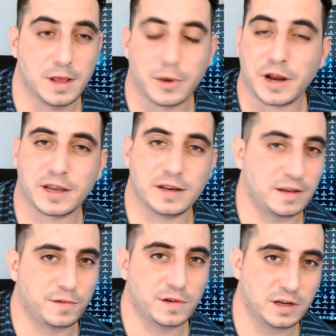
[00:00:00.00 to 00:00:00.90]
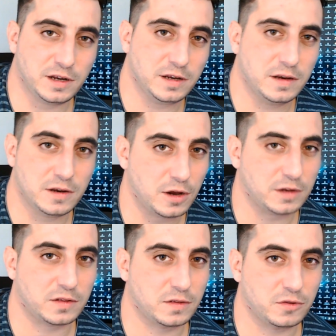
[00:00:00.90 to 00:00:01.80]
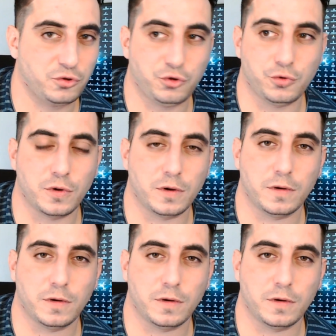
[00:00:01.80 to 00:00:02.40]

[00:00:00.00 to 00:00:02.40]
but I can definitely not do